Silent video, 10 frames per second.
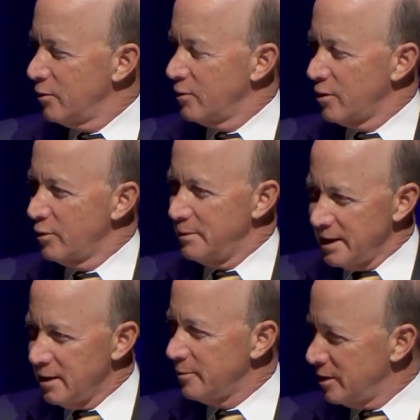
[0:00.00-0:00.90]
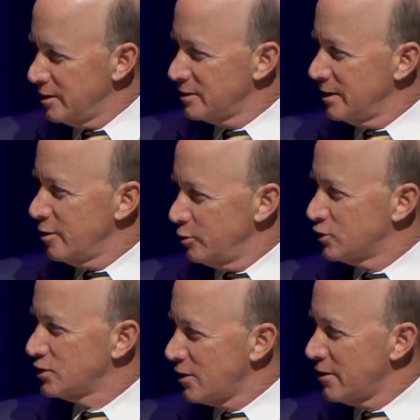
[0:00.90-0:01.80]
where we'd be happy to help you
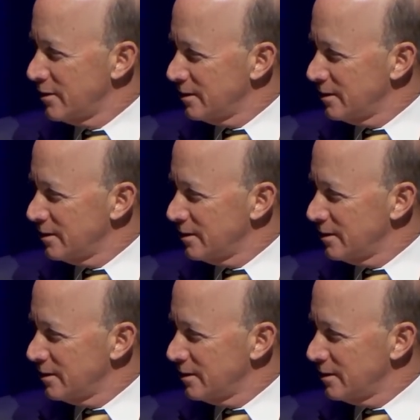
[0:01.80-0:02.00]
start